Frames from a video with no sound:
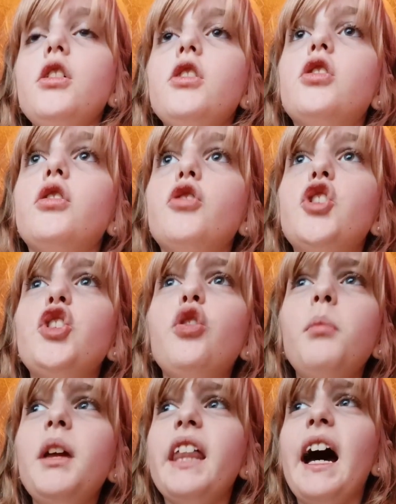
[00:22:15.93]
So she told
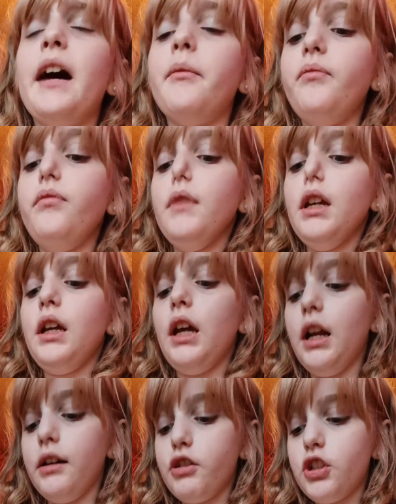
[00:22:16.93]
me that,
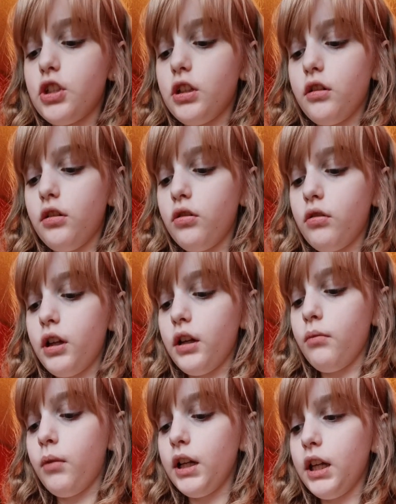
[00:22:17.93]
and I was just like, okay,
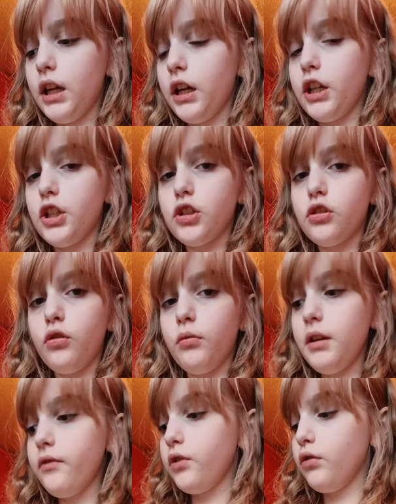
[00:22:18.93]
why can't I just go
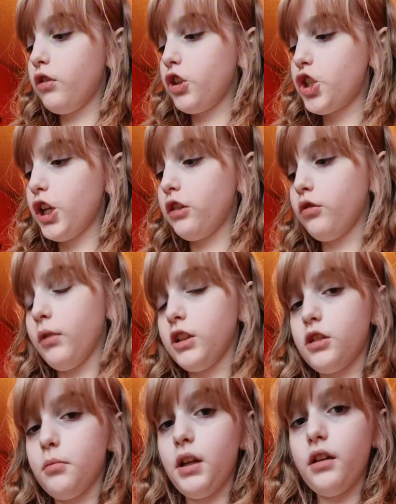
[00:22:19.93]
with you? Because she had to run
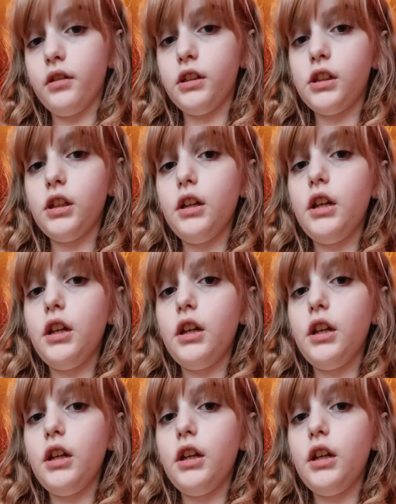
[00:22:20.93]
some errands.